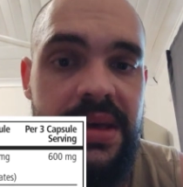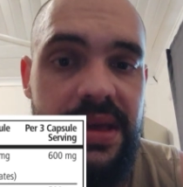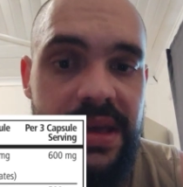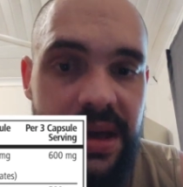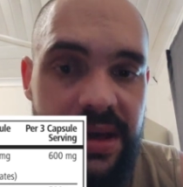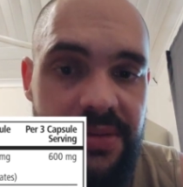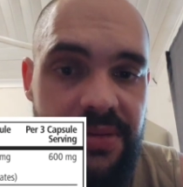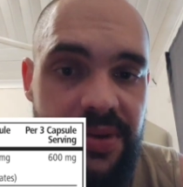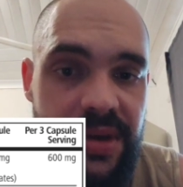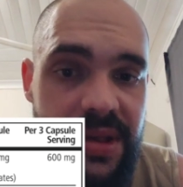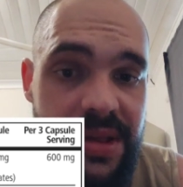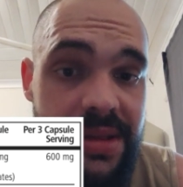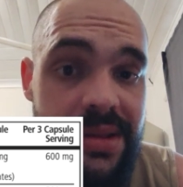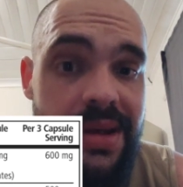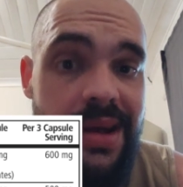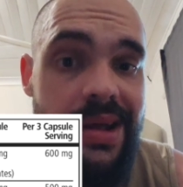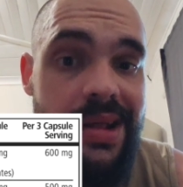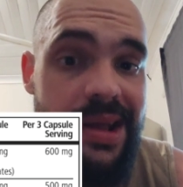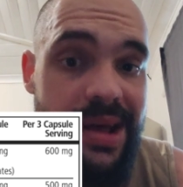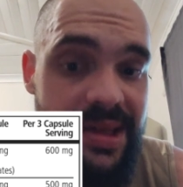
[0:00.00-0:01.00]
caffeine
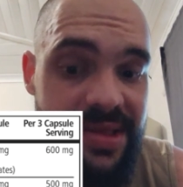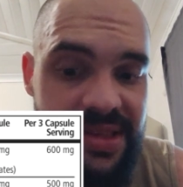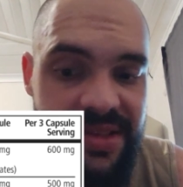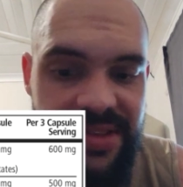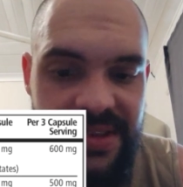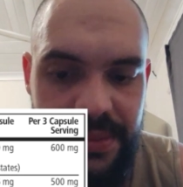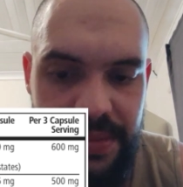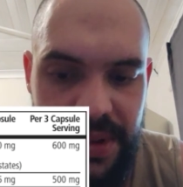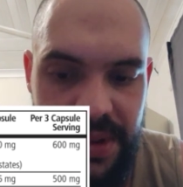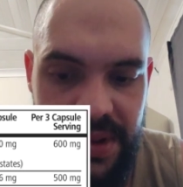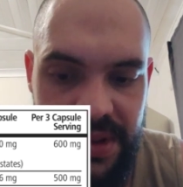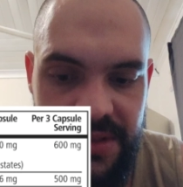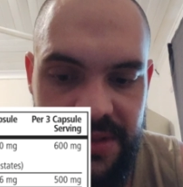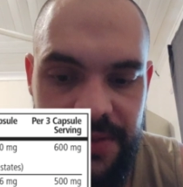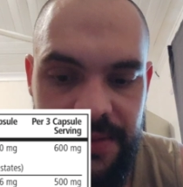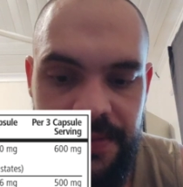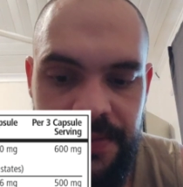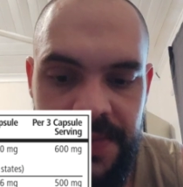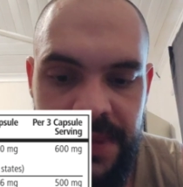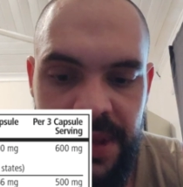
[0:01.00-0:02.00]
and other stimulants.
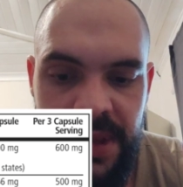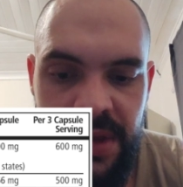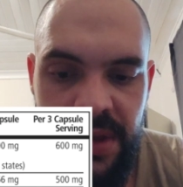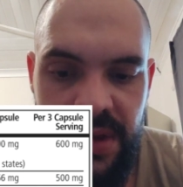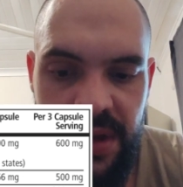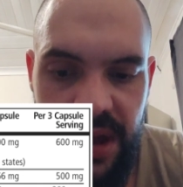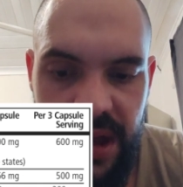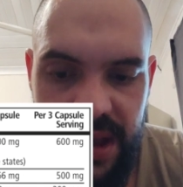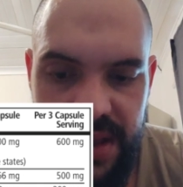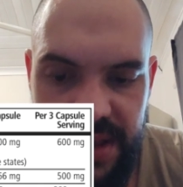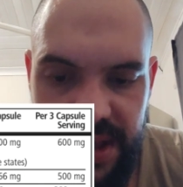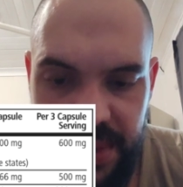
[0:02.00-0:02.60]
And